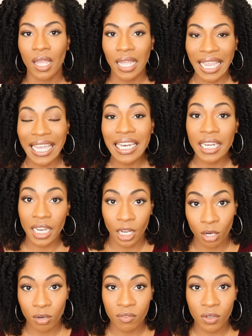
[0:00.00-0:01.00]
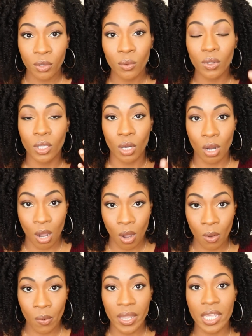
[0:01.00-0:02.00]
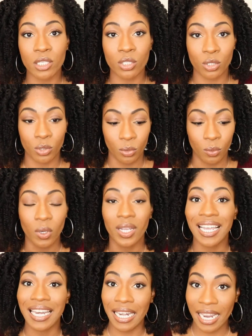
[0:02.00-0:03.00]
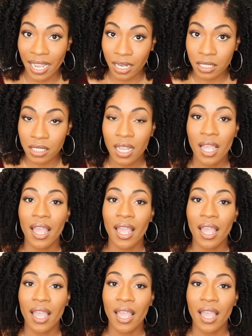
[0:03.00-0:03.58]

In an interview, the goal is to connect